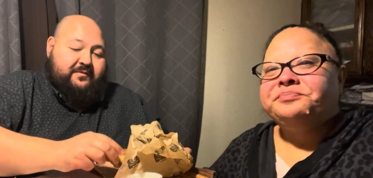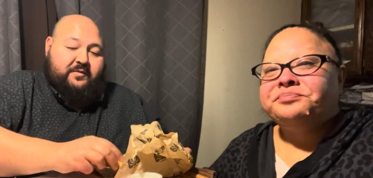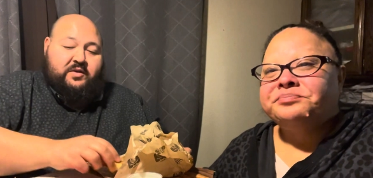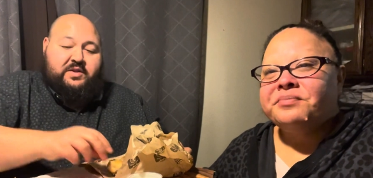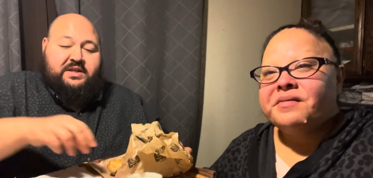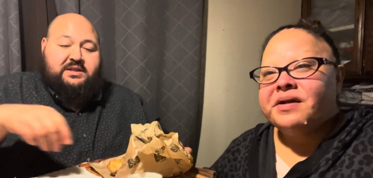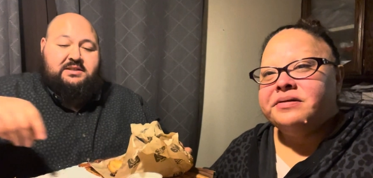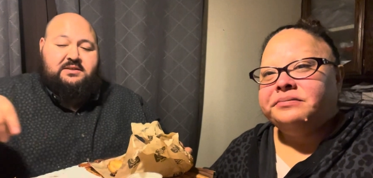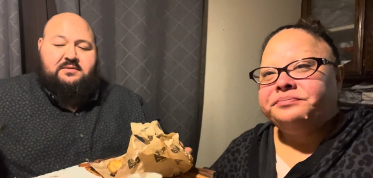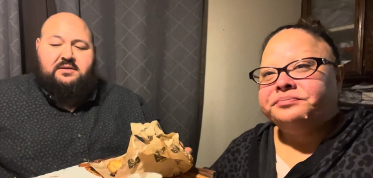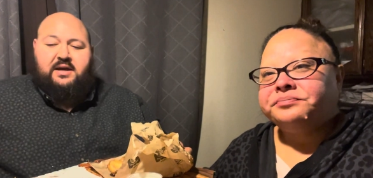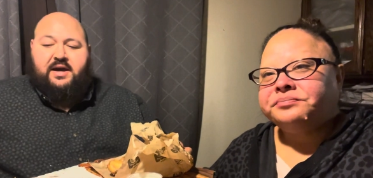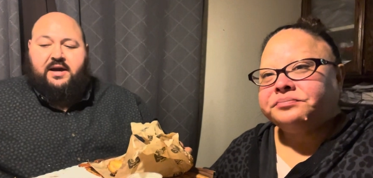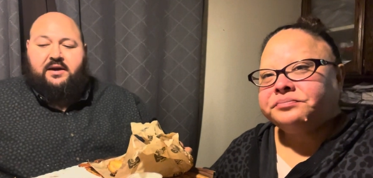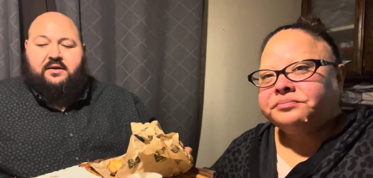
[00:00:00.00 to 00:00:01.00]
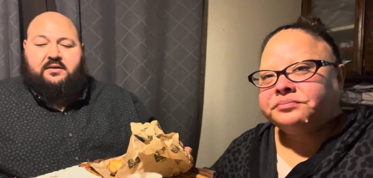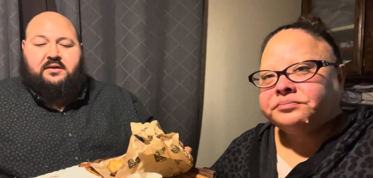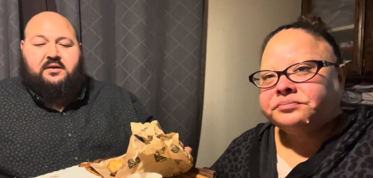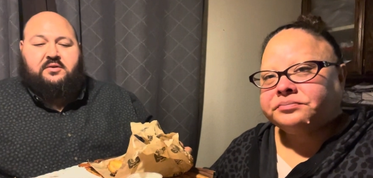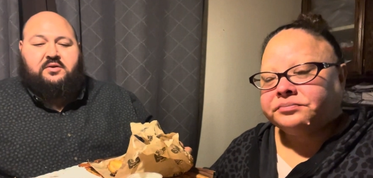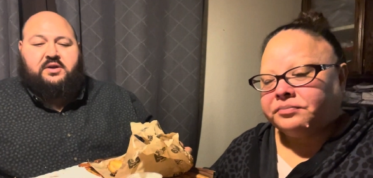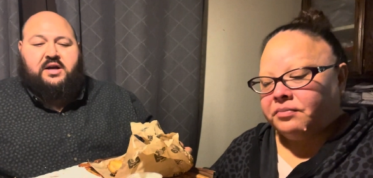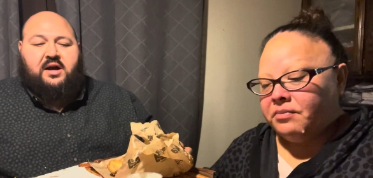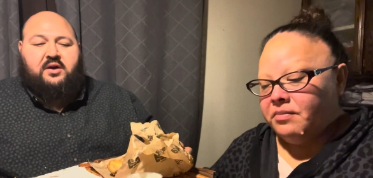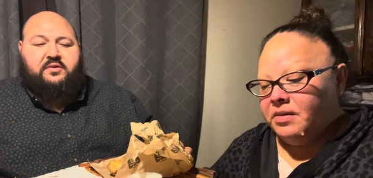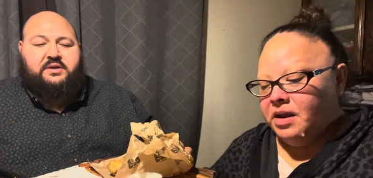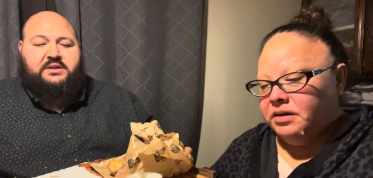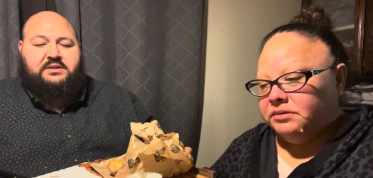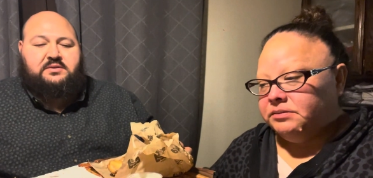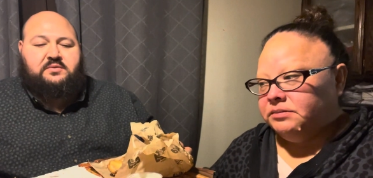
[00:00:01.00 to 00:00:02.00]
Speaker 1: for this at Hungry
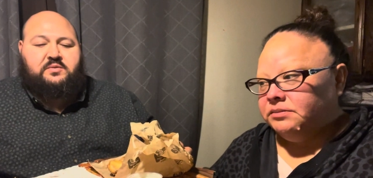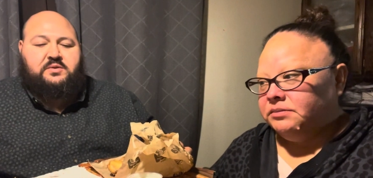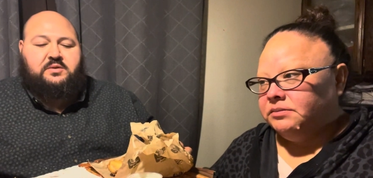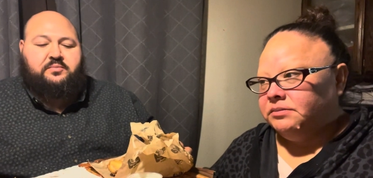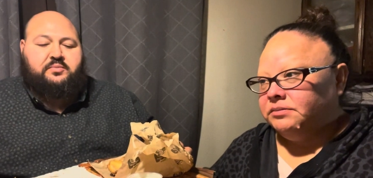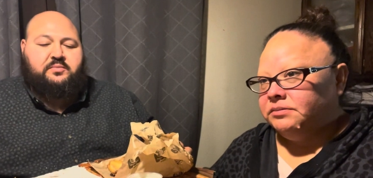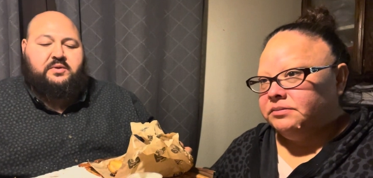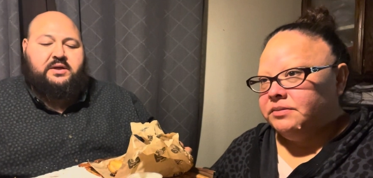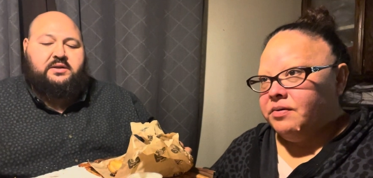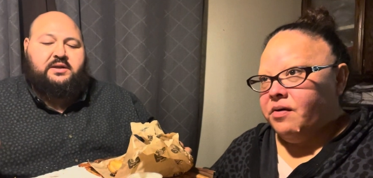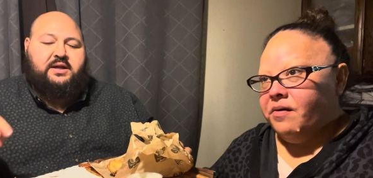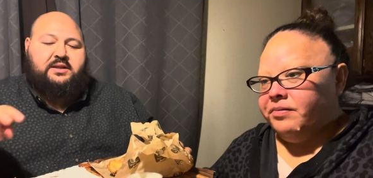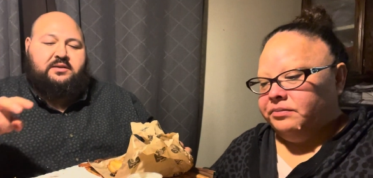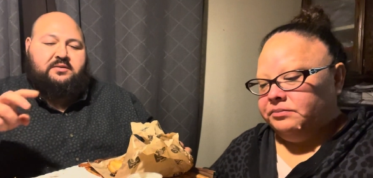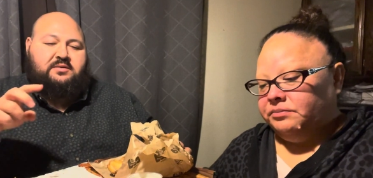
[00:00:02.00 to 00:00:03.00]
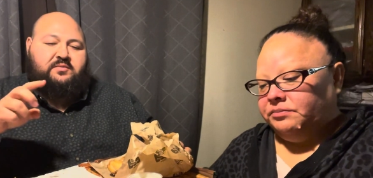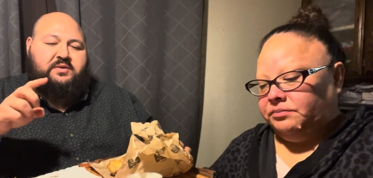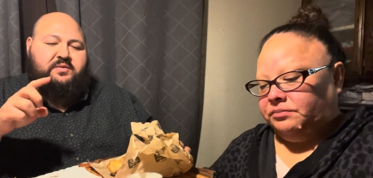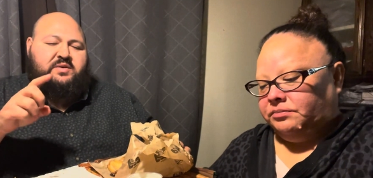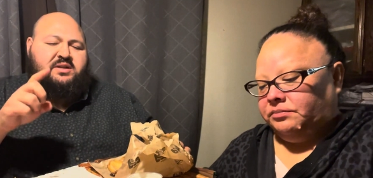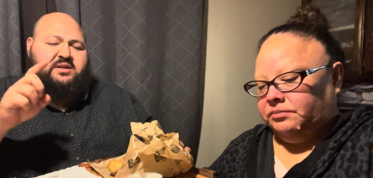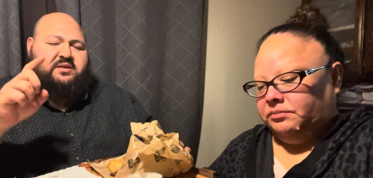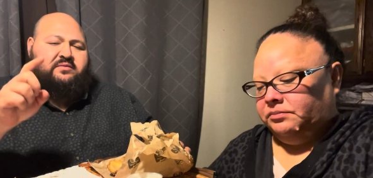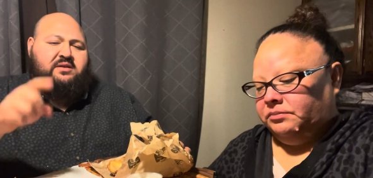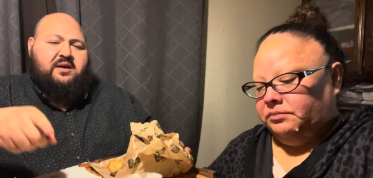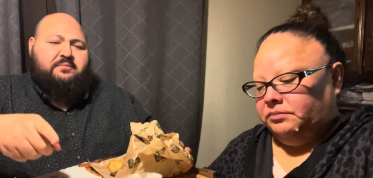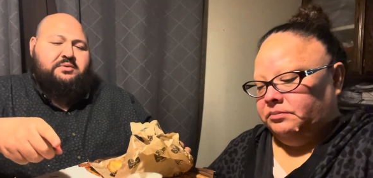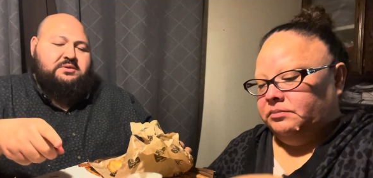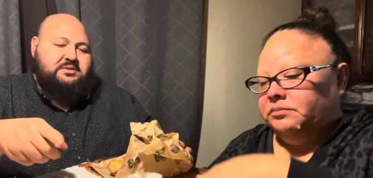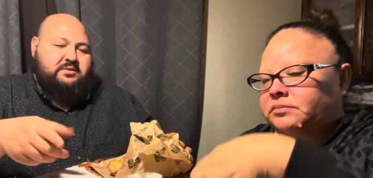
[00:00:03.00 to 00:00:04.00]
Howie's, we would have and, and, we wouldn't have
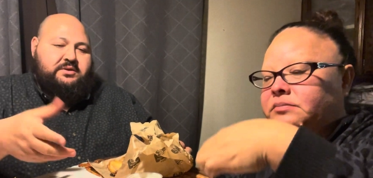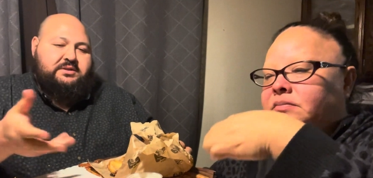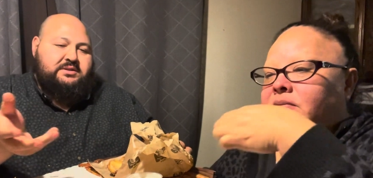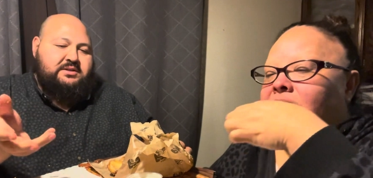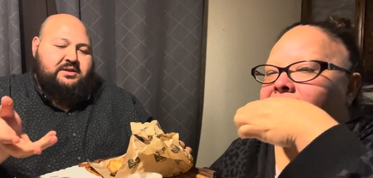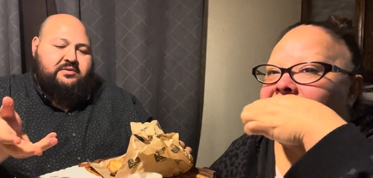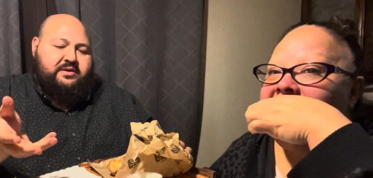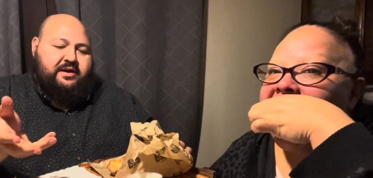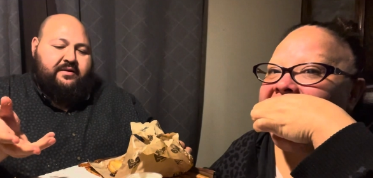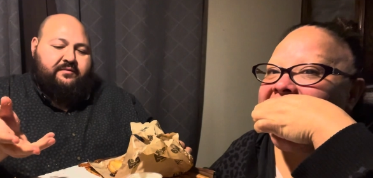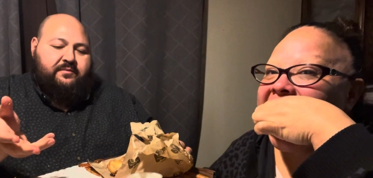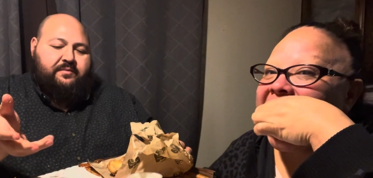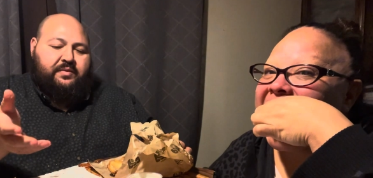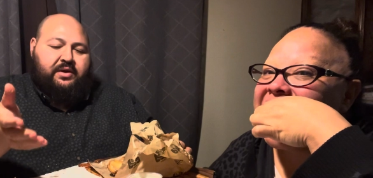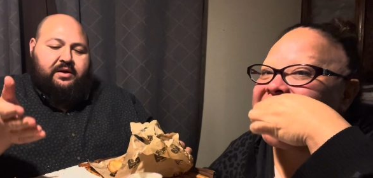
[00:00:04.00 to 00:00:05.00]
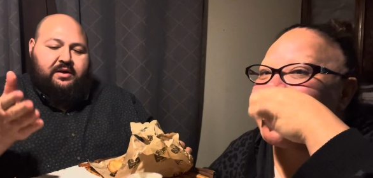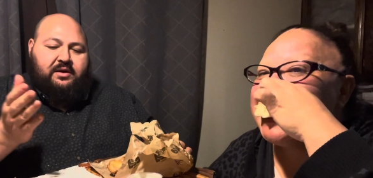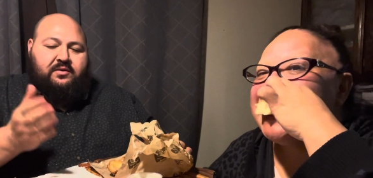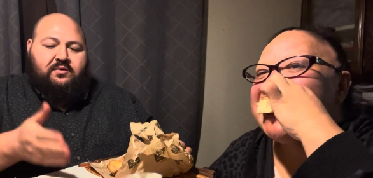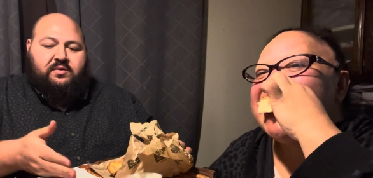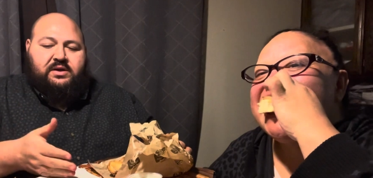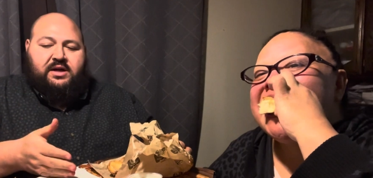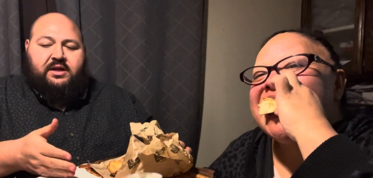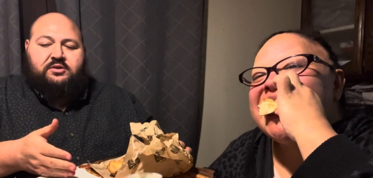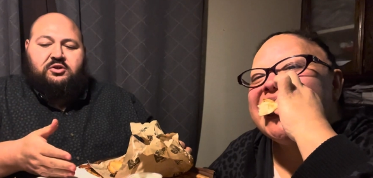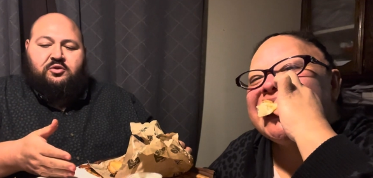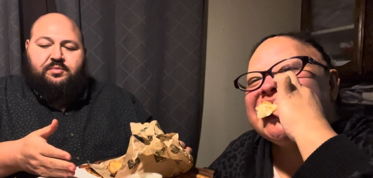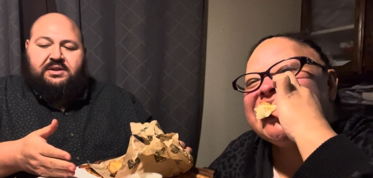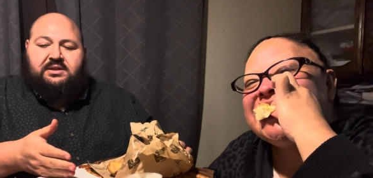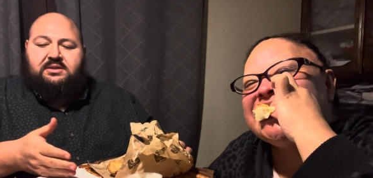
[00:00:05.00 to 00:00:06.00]
got pozzolis because I don't have them. We would have got
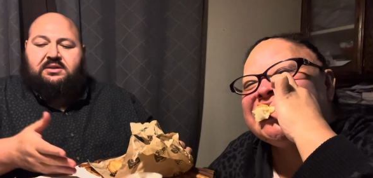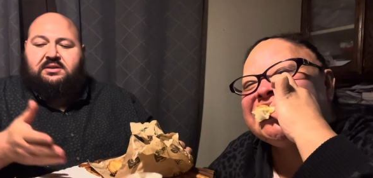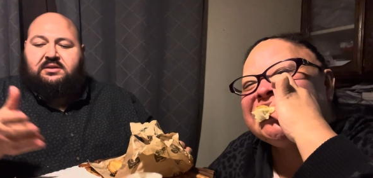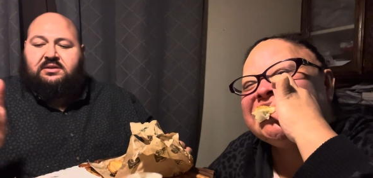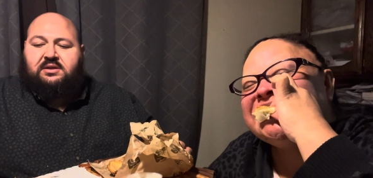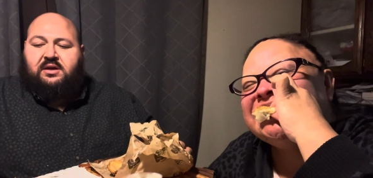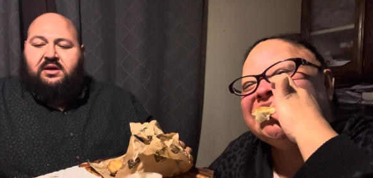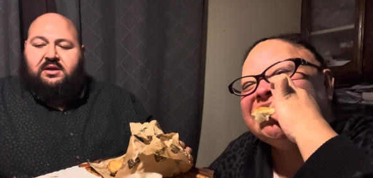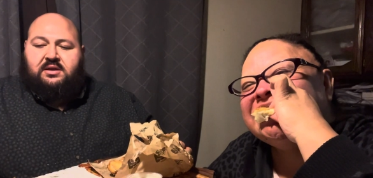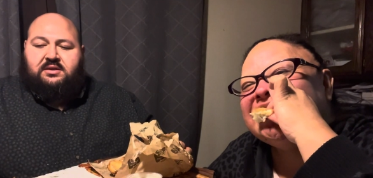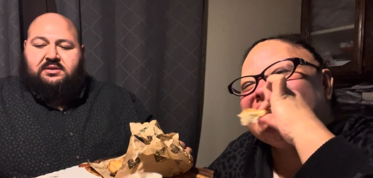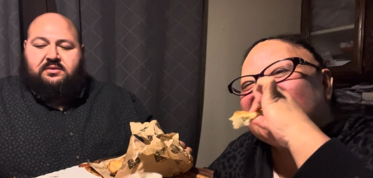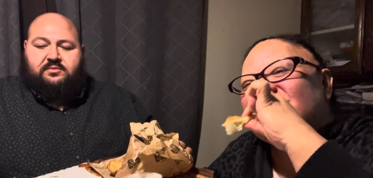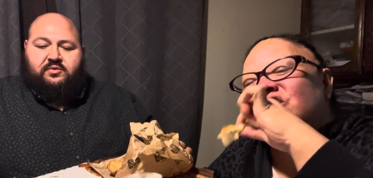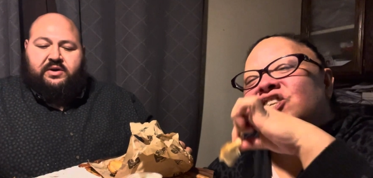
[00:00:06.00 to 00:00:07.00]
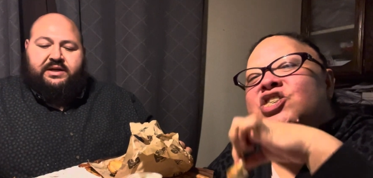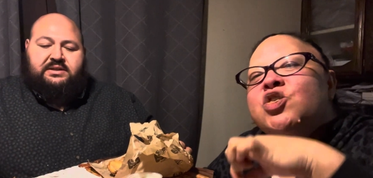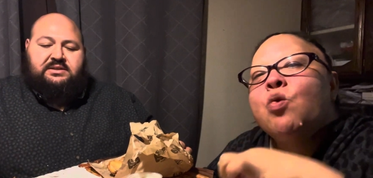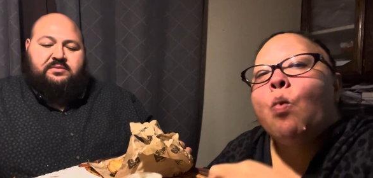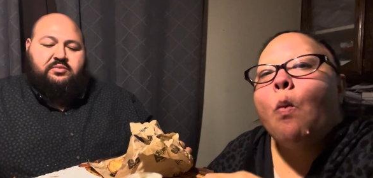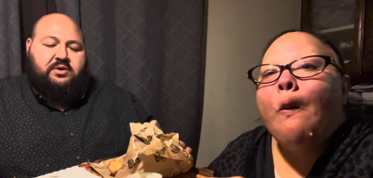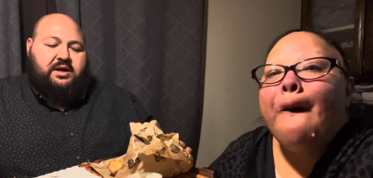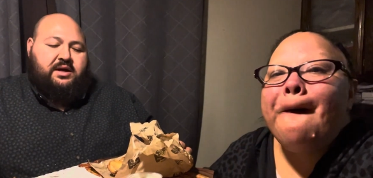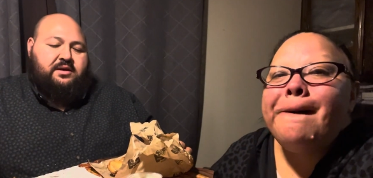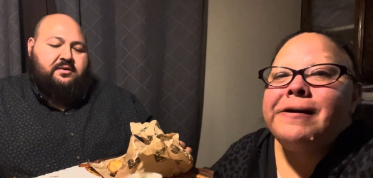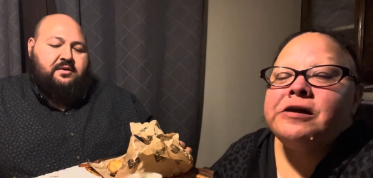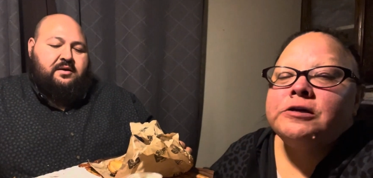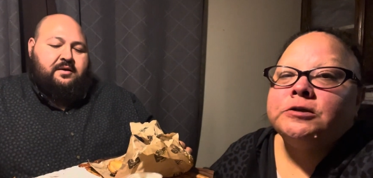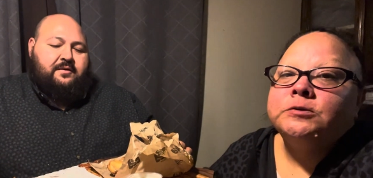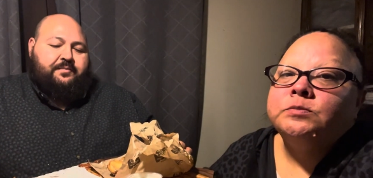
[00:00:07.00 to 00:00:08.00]
two pizzas, some crazy bread
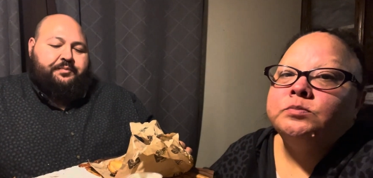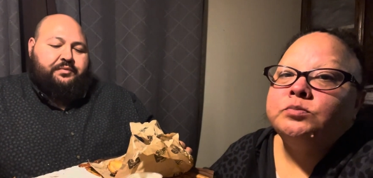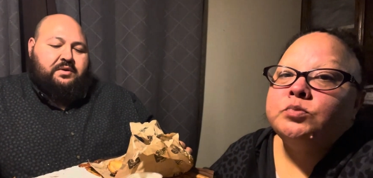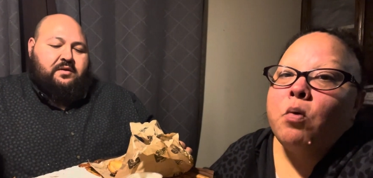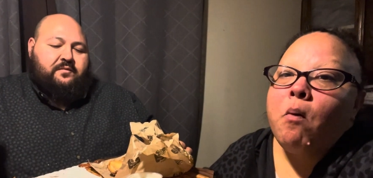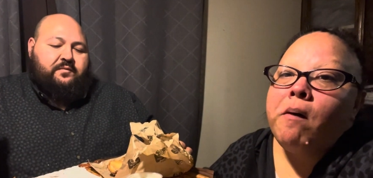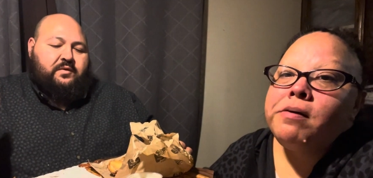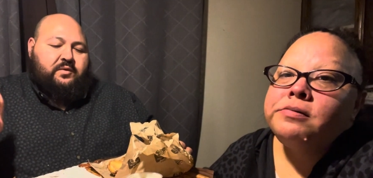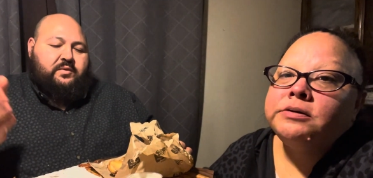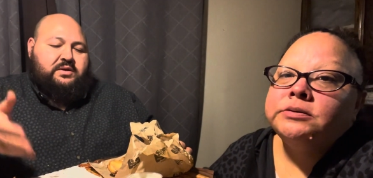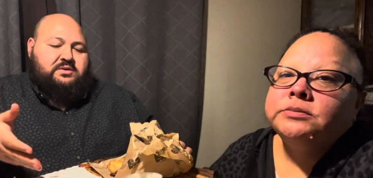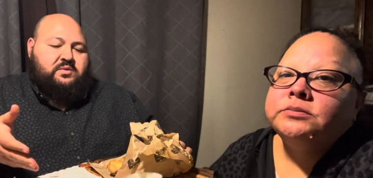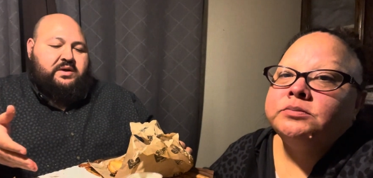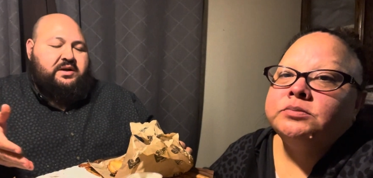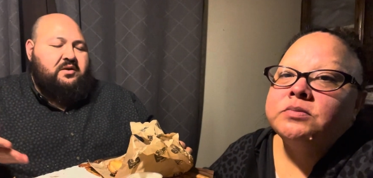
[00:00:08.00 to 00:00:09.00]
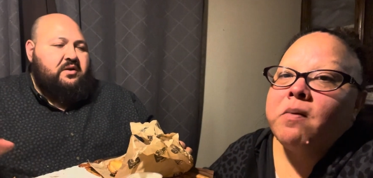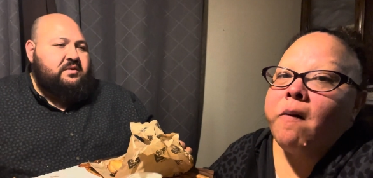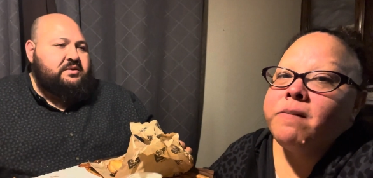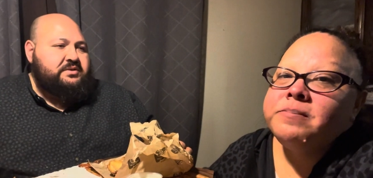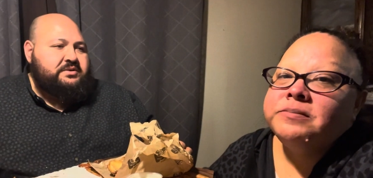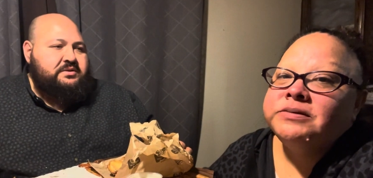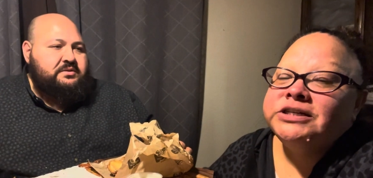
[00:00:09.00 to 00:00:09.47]
for what twenty dollars?